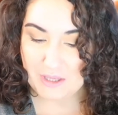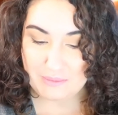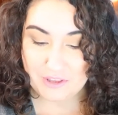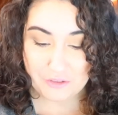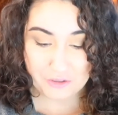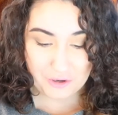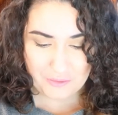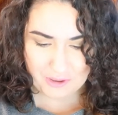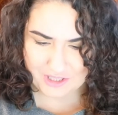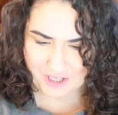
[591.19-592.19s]
But they're
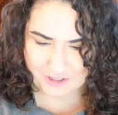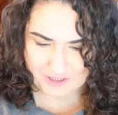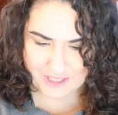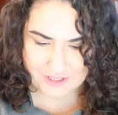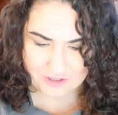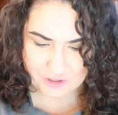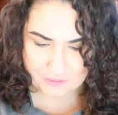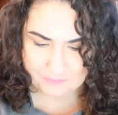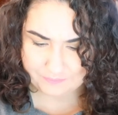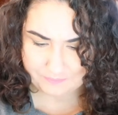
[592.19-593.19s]
$31
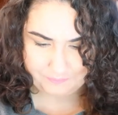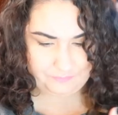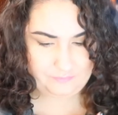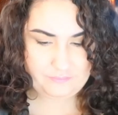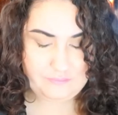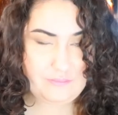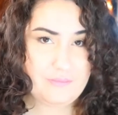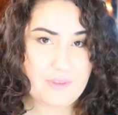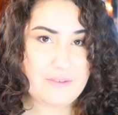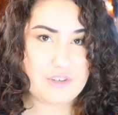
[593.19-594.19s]
each.
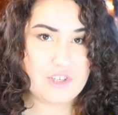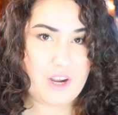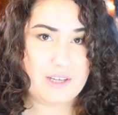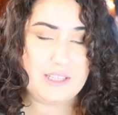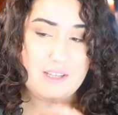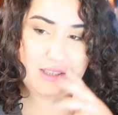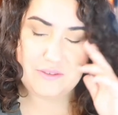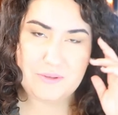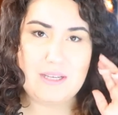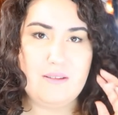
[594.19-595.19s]
I was shocked. I thought
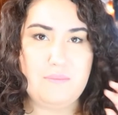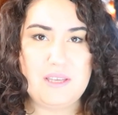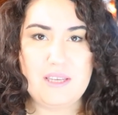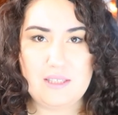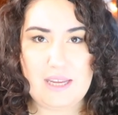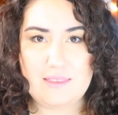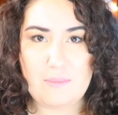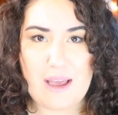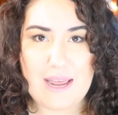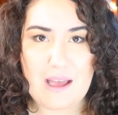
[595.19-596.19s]
these were gonna be like the
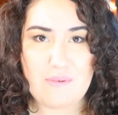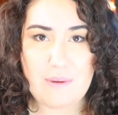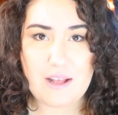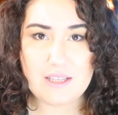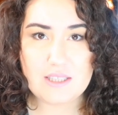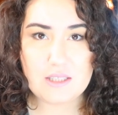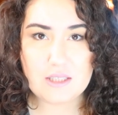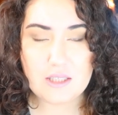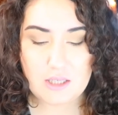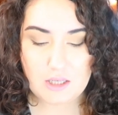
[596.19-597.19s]
Bad Habit
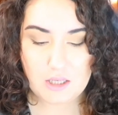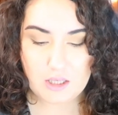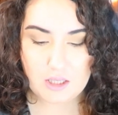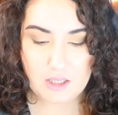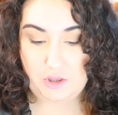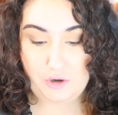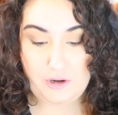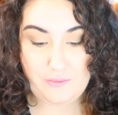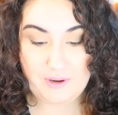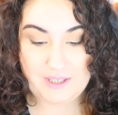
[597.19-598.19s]
palettes.
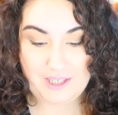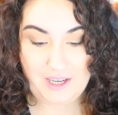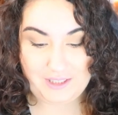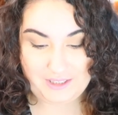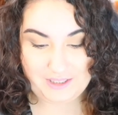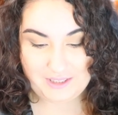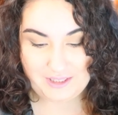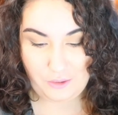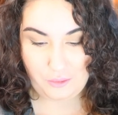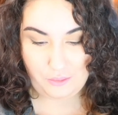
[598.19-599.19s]
$31.
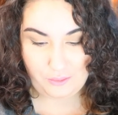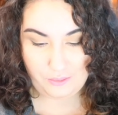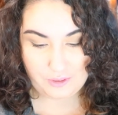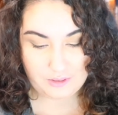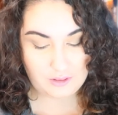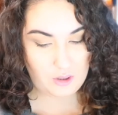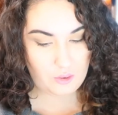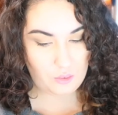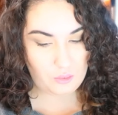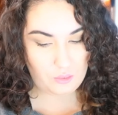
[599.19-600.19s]
Whew.
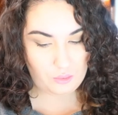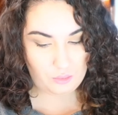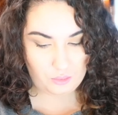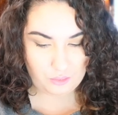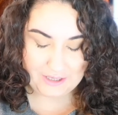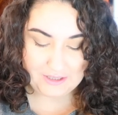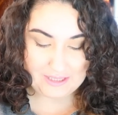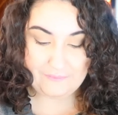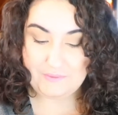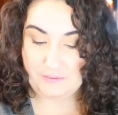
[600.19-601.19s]
Whew.
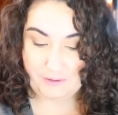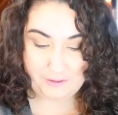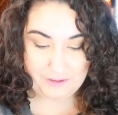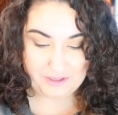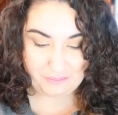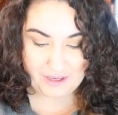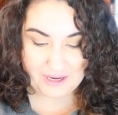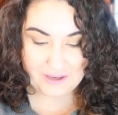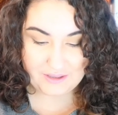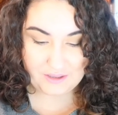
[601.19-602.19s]
Honestly, I've never heard of this
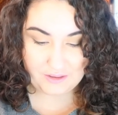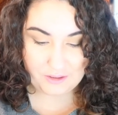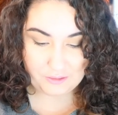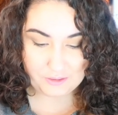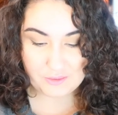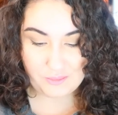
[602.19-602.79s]
brand. Those